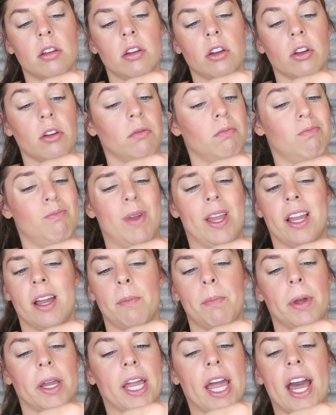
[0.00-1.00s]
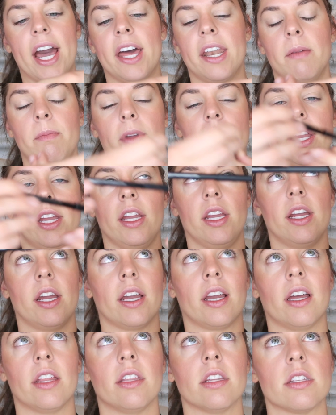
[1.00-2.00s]
or Makeup Academy. I
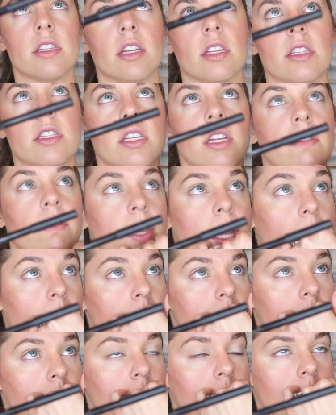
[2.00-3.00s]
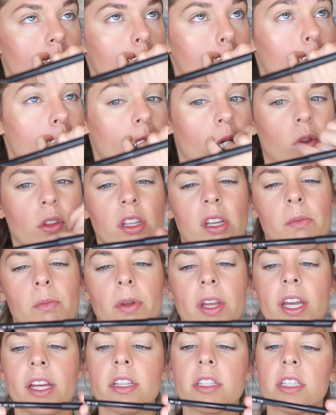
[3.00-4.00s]
got this at CVS. It might only
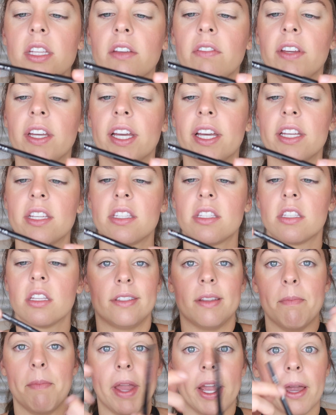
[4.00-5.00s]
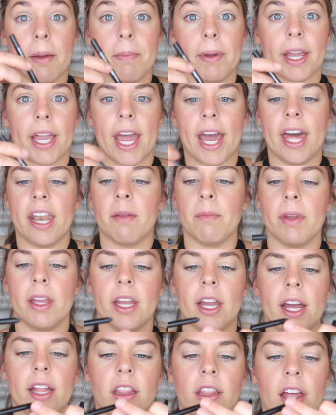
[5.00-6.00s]
be at CVS. The Makeup
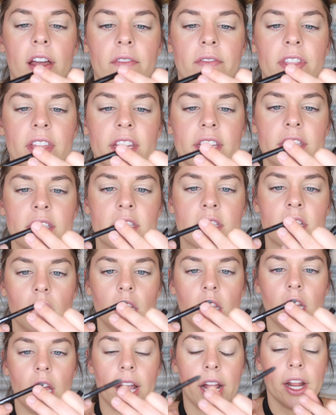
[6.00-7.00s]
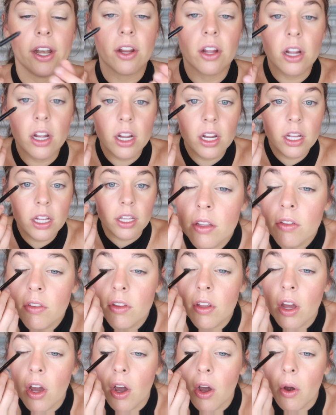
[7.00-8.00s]
Academy. I love this liner.
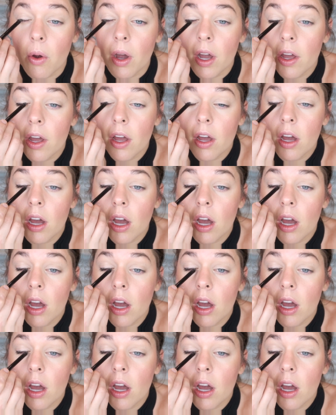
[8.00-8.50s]
So